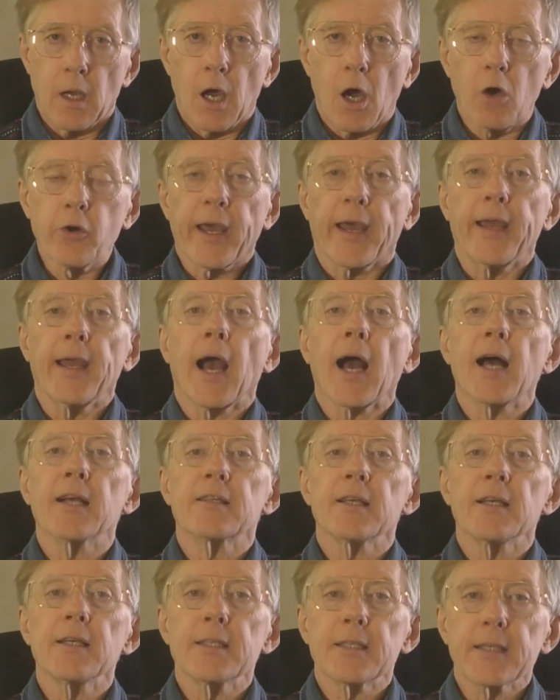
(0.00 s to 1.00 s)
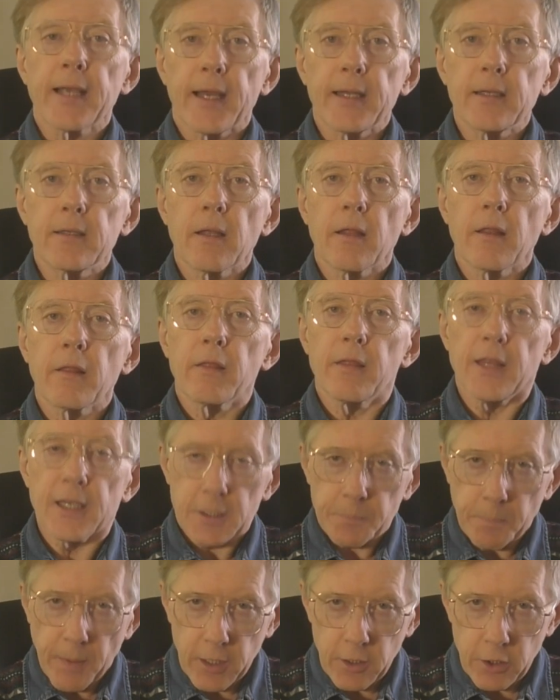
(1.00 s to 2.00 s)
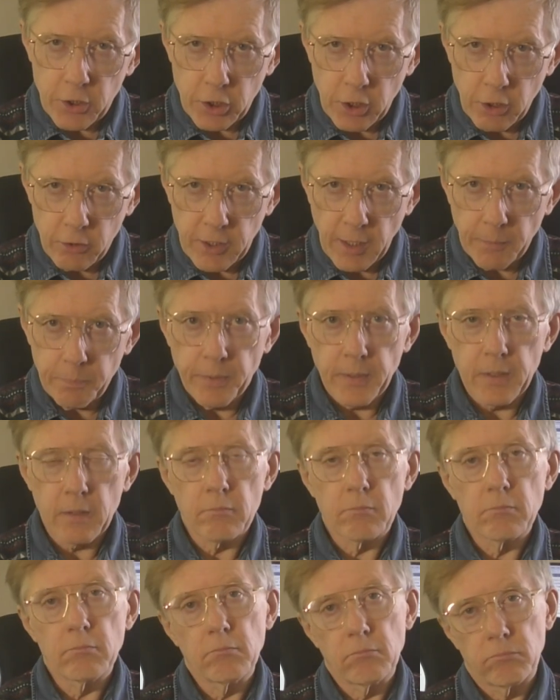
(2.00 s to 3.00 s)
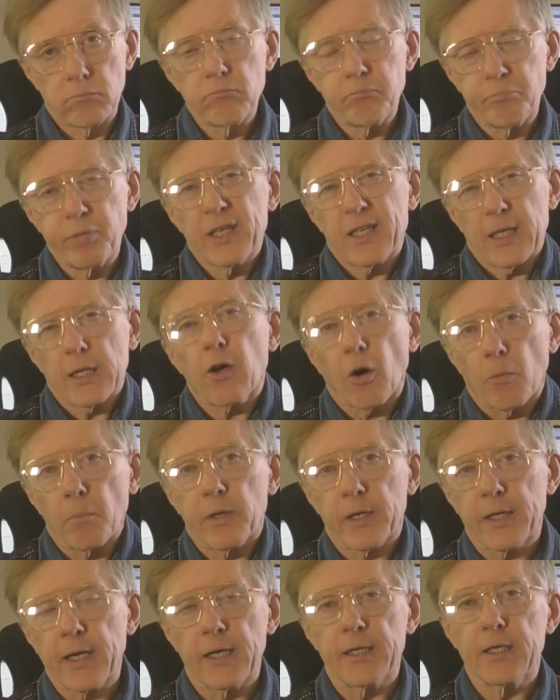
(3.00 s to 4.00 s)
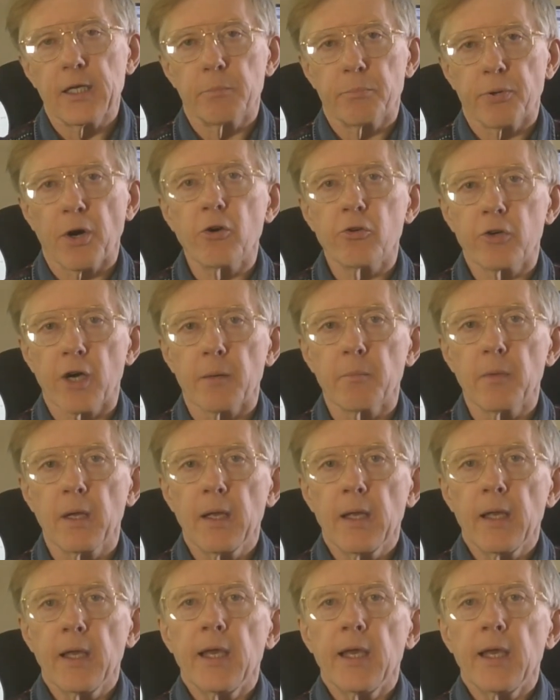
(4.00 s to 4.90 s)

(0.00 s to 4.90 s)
Okay, as I said, this bug showed up in a pretty complicated program.